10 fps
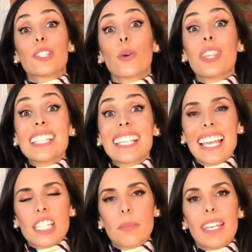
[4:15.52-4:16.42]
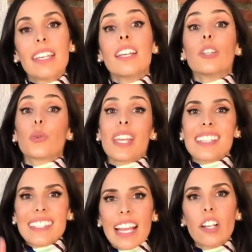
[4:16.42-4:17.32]
so this gets me to the
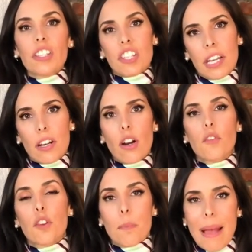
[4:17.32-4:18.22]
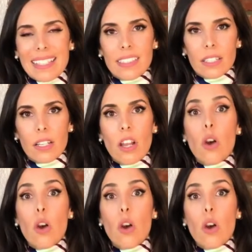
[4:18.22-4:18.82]
second year of your master,